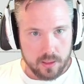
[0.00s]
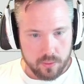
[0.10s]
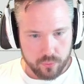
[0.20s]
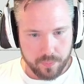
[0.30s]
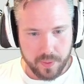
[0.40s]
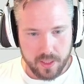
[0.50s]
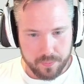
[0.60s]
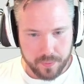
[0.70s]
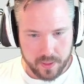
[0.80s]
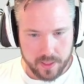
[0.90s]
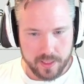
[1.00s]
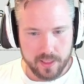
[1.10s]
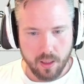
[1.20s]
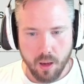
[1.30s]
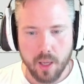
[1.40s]
Repair party,
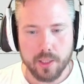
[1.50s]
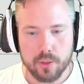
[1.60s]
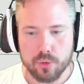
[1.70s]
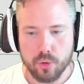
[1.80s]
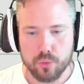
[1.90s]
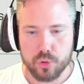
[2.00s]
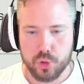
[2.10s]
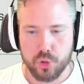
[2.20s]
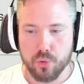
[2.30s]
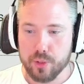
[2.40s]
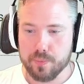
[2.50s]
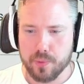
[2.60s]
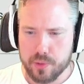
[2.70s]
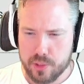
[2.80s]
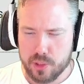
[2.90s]
hydro, short
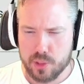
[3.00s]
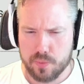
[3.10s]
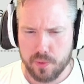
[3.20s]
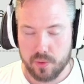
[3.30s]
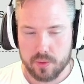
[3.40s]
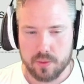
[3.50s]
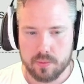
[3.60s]
burst smoke.